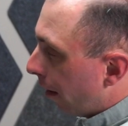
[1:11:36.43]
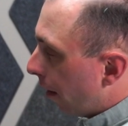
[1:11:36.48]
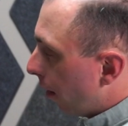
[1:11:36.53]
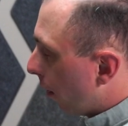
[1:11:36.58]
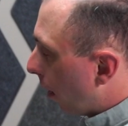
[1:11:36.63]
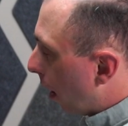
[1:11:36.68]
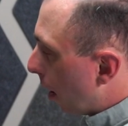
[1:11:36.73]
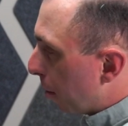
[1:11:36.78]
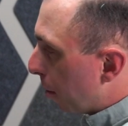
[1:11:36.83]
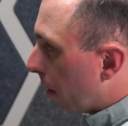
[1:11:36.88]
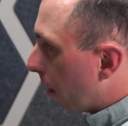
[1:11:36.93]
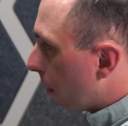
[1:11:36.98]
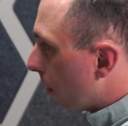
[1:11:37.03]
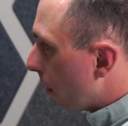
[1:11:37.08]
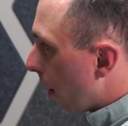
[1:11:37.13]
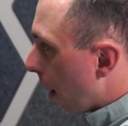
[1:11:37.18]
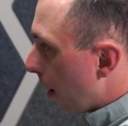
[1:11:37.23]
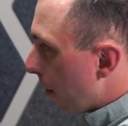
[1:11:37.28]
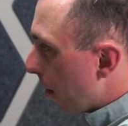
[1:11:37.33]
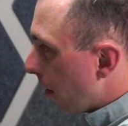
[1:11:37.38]
A lot of
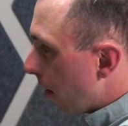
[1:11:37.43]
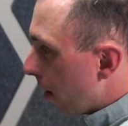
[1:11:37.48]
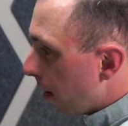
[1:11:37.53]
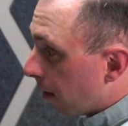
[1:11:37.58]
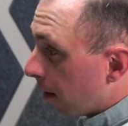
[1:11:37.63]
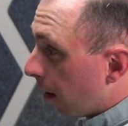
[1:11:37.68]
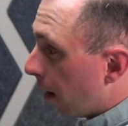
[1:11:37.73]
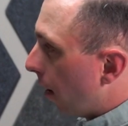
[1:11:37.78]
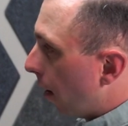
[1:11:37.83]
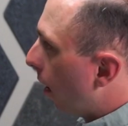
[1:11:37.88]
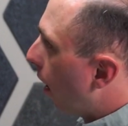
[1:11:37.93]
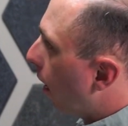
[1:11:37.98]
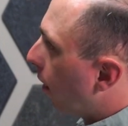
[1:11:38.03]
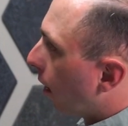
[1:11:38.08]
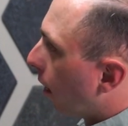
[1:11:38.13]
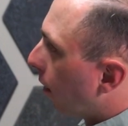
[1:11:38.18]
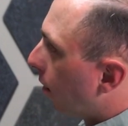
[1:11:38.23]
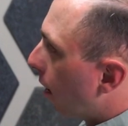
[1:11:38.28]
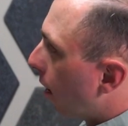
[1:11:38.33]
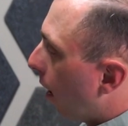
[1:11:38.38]
political game on this. As
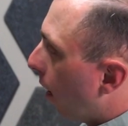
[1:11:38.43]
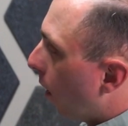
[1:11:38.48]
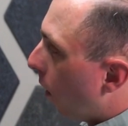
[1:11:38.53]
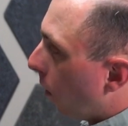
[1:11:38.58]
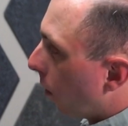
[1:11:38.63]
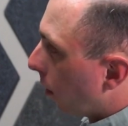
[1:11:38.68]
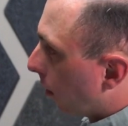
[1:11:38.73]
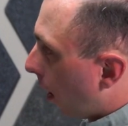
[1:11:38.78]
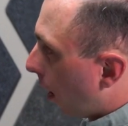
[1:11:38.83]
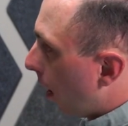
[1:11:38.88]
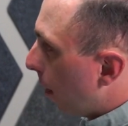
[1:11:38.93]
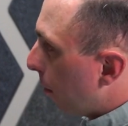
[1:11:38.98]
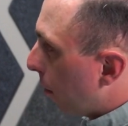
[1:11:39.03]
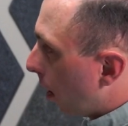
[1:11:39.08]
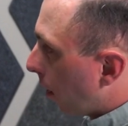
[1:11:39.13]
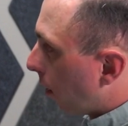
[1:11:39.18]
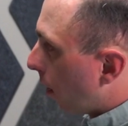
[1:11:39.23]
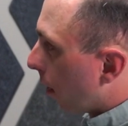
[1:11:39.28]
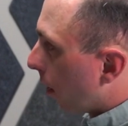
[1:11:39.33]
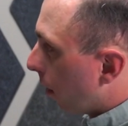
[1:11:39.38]
I say all the time
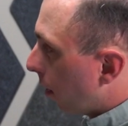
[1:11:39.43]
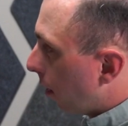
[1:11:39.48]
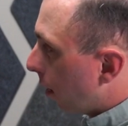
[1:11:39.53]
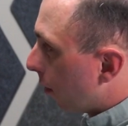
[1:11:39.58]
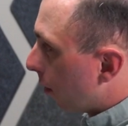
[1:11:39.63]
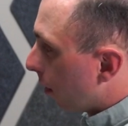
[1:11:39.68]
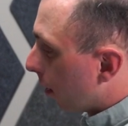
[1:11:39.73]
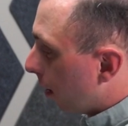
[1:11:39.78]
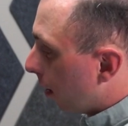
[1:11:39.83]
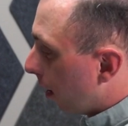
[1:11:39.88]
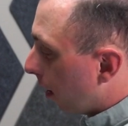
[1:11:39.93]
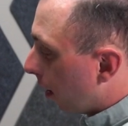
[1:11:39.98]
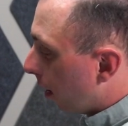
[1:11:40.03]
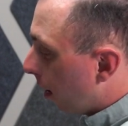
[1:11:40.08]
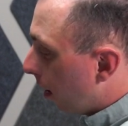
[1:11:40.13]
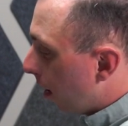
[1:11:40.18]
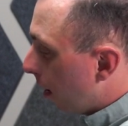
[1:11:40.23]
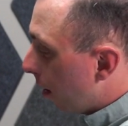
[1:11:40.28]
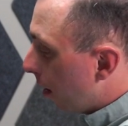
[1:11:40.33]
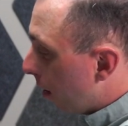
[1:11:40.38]
when I talk redistricting,
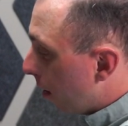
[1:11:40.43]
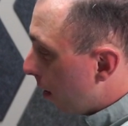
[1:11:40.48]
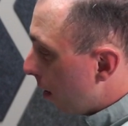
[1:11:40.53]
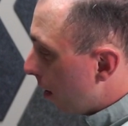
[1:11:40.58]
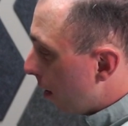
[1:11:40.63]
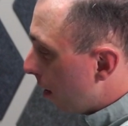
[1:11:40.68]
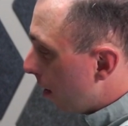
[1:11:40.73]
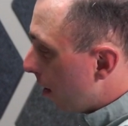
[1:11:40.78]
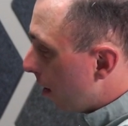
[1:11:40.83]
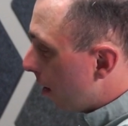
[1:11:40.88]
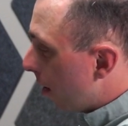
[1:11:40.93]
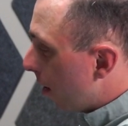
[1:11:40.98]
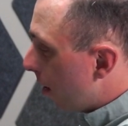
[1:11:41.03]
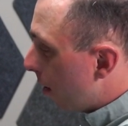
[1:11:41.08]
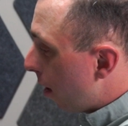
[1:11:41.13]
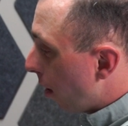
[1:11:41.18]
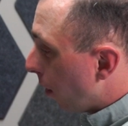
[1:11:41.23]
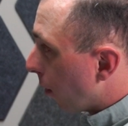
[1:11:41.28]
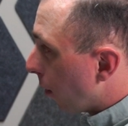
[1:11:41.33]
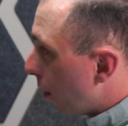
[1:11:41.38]

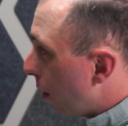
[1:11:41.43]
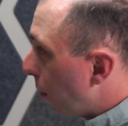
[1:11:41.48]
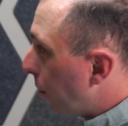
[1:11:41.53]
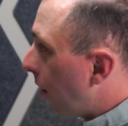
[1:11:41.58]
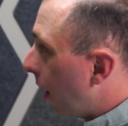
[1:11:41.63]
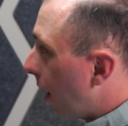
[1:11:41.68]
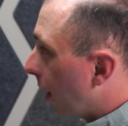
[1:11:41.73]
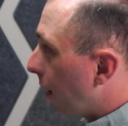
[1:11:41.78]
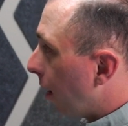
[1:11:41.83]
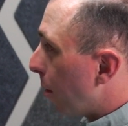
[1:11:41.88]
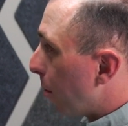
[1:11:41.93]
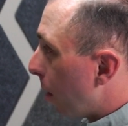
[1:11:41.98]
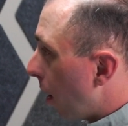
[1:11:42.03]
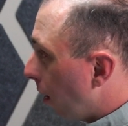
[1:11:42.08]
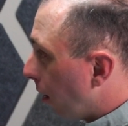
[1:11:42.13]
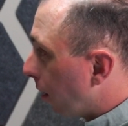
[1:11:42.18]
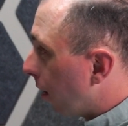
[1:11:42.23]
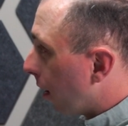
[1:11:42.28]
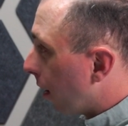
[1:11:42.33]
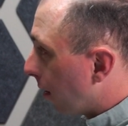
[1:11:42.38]
there's no taking the
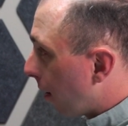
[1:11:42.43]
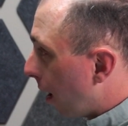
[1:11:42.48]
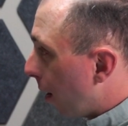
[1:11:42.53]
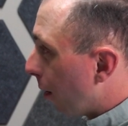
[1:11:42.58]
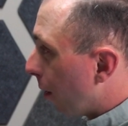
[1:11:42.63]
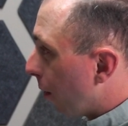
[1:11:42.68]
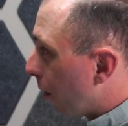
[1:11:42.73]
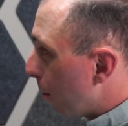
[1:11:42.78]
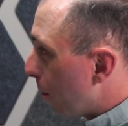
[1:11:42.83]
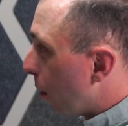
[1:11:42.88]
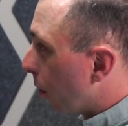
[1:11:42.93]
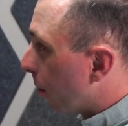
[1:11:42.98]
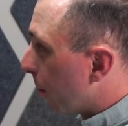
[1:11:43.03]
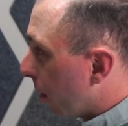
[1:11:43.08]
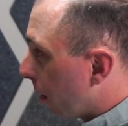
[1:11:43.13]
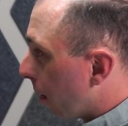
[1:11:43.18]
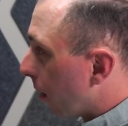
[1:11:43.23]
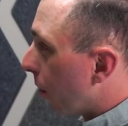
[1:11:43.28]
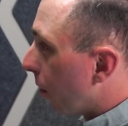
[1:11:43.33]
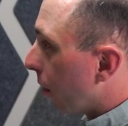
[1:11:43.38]
politics out of the most
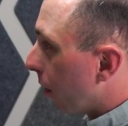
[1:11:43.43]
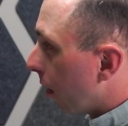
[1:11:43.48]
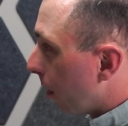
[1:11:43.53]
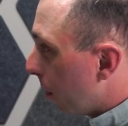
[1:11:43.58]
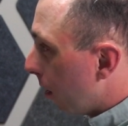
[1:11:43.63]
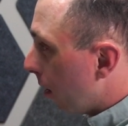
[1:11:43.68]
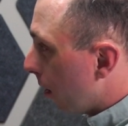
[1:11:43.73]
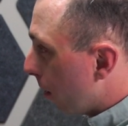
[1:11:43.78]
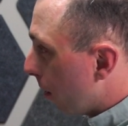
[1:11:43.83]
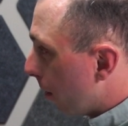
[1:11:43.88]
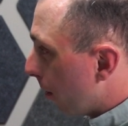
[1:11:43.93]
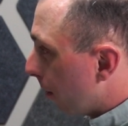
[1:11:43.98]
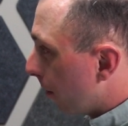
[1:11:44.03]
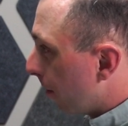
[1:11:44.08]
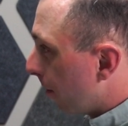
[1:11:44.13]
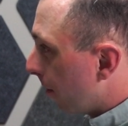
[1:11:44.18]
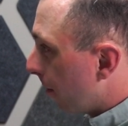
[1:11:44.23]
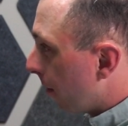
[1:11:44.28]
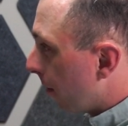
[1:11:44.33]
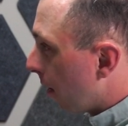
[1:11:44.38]
political thing we do.
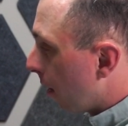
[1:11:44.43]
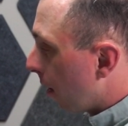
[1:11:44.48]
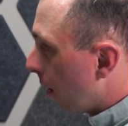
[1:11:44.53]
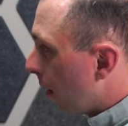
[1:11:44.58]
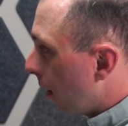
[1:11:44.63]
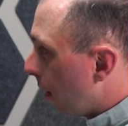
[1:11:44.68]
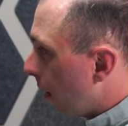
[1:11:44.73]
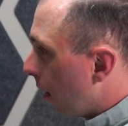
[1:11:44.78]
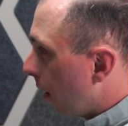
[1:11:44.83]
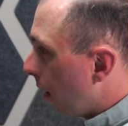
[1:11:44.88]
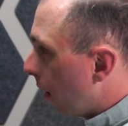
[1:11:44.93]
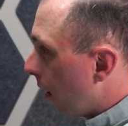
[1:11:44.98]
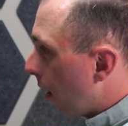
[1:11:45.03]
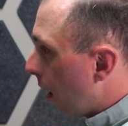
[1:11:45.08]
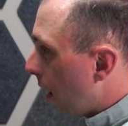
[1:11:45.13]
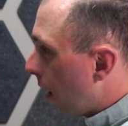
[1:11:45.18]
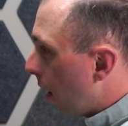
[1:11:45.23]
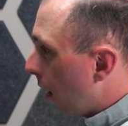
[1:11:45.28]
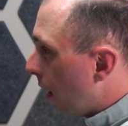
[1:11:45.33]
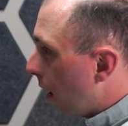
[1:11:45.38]

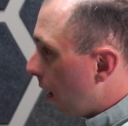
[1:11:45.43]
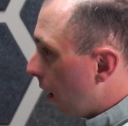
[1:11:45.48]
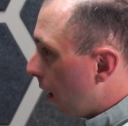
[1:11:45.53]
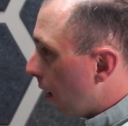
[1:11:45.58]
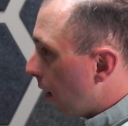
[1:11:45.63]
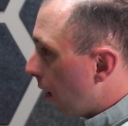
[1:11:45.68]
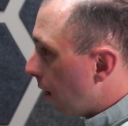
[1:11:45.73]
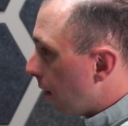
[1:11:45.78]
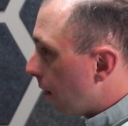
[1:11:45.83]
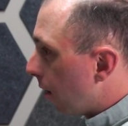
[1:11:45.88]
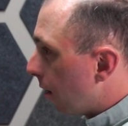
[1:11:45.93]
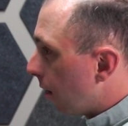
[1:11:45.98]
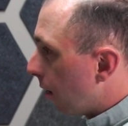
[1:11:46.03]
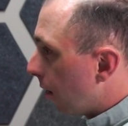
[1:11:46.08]
And